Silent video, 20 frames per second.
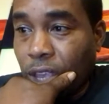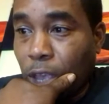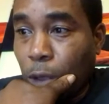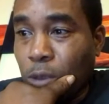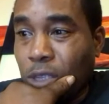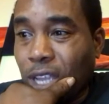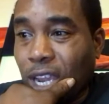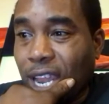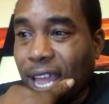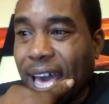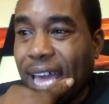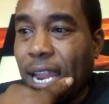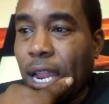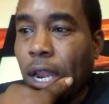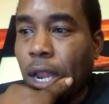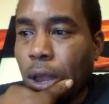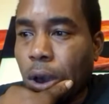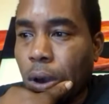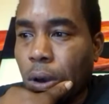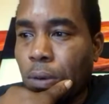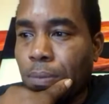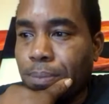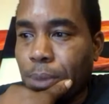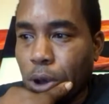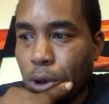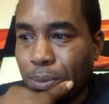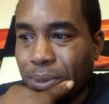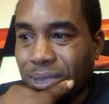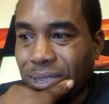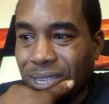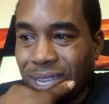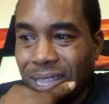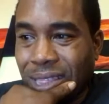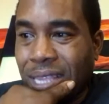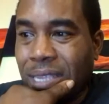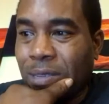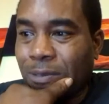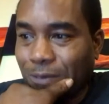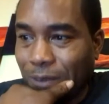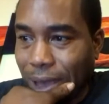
It was a lot of low moments in this